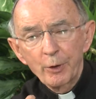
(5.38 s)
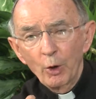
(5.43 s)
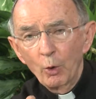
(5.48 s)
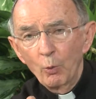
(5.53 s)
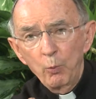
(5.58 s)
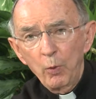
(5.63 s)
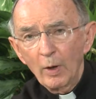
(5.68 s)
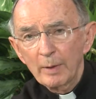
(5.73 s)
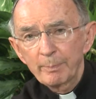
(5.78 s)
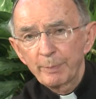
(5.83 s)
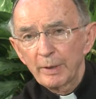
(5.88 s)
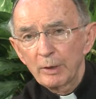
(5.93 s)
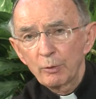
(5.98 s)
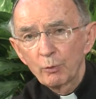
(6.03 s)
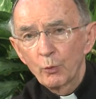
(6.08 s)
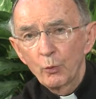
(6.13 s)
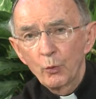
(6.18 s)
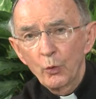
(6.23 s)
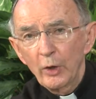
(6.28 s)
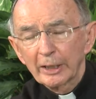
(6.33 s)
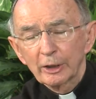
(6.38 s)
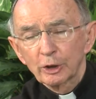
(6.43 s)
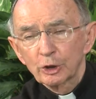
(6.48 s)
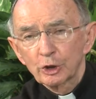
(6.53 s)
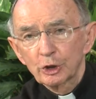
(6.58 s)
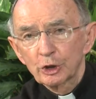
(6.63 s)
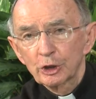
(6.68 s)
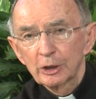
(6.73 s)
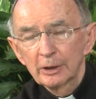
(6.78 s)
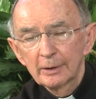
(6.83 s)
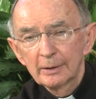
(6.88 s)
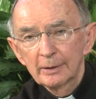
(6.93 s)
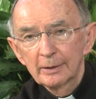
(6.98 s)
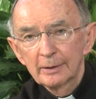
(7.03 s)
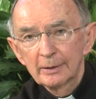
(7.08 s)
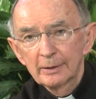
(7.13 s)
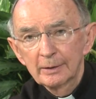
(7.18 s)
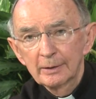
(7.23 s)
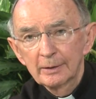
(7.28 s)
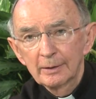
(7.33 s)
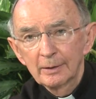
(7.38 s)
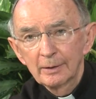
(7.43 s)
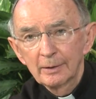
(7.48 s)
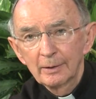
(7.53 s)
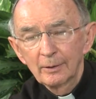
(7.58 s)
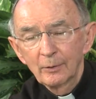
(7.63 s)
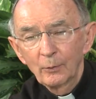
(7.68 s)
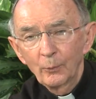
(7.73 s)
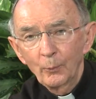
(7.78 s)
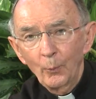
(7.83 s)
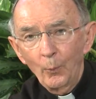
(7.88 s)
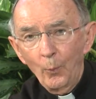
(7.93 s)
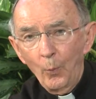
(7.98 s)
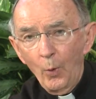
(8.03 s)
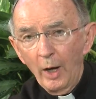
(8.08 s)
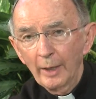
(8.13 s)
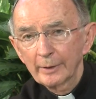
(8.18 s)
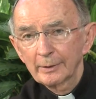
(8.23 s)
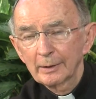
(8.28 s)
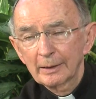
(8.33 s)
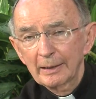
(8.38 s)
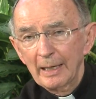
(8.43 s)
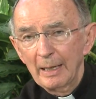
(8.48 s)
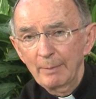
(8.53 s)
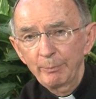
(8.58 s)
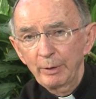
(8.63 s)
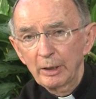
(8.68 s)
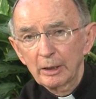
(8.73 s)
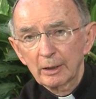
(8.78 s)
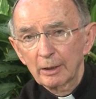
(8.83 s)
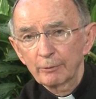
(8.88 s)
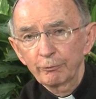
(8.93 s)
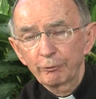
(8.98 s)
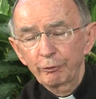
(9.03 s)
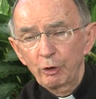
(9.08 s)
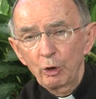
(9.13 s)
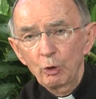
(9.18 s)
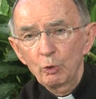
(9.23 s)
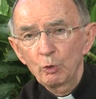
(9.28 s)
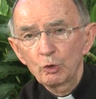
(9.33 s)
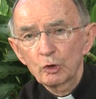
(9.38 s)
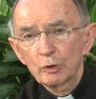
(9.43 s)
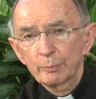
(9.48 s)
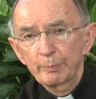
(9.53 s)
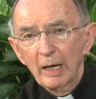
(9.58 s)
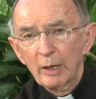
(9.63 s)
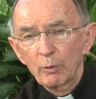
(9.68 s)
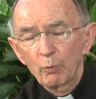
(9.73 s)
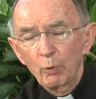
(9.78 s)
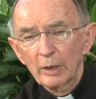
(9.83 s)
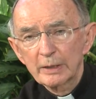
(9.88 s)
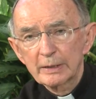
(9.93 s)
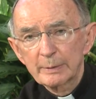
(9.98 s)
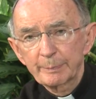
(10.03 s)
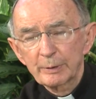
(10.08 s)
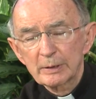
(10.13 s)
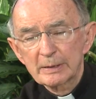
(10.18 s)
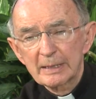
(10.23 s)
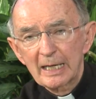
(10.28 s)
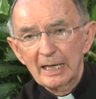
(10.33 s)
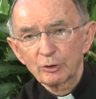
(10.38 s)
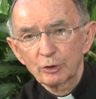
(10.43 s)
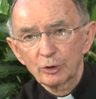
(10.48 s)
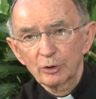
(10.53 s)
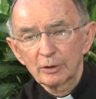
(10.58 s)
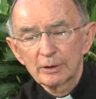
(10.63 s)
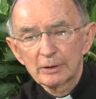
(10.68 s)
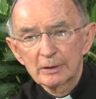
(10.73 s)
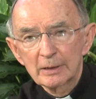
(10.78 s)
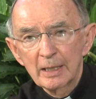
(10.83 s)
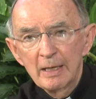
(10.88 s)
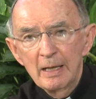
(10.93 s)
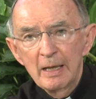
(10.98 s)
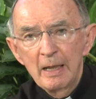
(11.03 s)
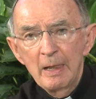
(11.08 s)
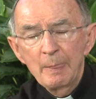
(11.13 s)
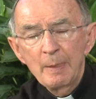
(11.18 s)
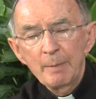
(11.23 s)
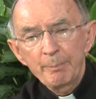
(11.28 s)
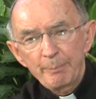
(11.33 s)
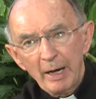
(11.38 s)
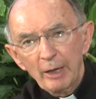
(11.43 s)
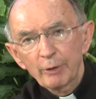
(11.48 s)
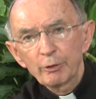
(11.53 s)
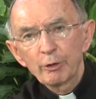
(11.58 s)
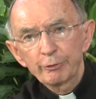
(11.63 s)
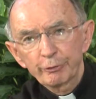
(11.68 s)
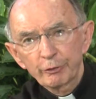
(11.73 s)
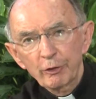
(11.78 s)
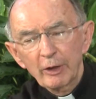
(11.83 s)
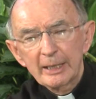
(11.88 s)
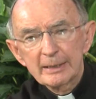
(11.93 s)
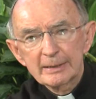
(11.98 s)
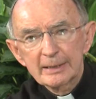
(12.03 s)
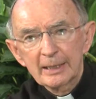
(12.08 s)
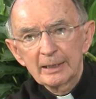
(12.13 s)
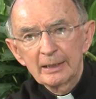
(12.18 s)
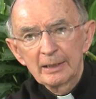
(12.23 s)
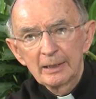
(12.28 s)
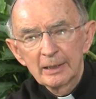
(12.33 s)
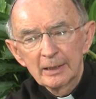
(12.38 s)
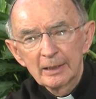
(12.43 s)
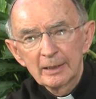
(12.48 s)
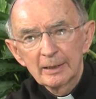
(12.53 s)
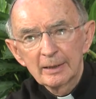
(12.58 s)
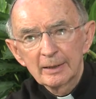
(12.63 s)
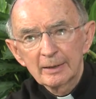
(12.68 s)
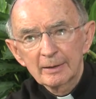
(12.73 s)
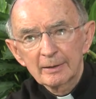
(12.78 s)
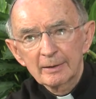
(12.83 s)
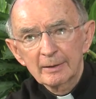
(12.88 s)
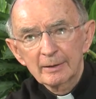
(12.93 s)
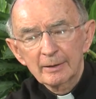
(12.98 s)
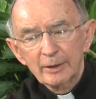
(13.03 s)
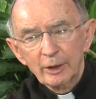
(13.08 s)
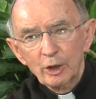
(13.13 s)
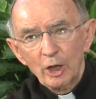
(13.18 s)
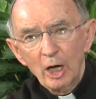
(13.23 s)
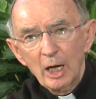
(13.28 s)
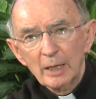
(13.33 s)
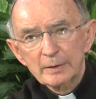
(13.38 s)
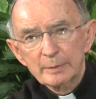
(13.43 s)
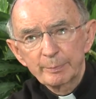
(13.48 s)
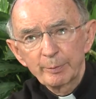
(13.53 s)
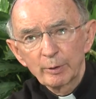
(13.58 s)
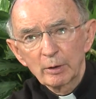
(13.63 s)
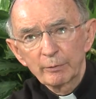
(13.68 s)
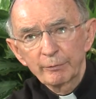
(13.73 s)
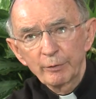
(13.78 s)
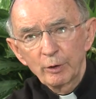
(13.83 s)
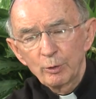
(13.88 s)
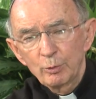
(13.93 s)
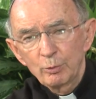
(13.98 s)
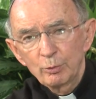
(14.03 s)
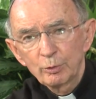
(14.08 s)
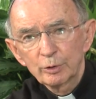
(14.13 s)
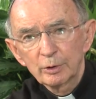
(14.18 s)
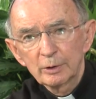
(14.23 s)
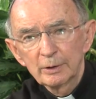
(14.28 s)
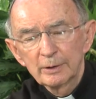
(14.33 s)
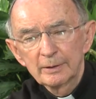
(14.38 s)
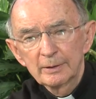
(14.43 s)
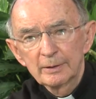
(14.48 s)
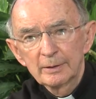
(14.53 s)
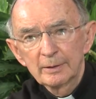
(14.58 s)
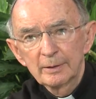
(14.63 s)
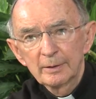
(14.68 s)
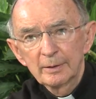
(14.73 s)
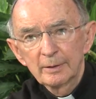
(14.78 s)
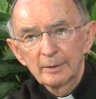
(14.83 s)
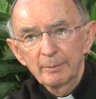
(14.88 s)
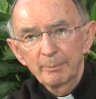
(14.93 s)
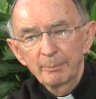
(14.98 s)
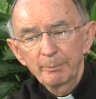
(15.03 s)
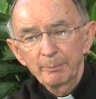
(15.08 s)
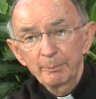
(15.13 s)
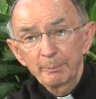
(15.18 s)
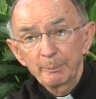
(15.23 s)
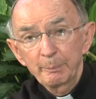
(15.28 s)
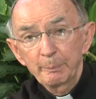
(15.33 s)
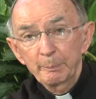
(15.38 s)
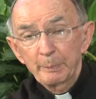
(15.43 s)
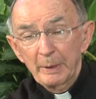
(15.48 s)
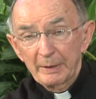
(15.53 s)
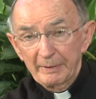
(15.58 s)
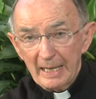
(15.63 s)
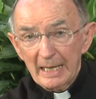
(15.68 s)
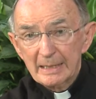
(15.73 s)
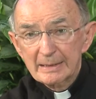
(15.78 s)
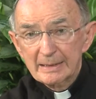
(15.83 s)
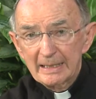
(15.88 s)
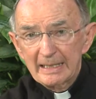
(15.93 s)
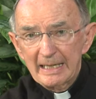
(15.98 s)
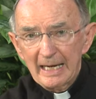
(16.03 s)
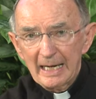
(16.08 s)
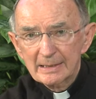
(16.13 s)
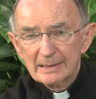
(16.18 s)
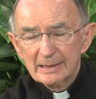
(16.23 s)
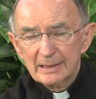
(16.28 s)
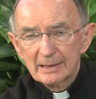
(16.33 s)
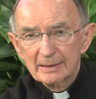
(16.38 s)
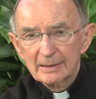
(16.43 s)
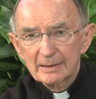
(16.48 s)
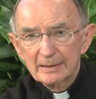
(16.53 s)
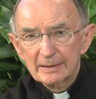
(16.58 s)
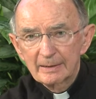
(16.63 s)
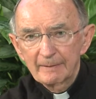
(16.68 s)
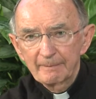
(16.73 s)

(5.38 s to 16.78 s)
though one be rich, one can be confused by one's possessions. Paraphrasing the Gospel of Luke, but that's the essence.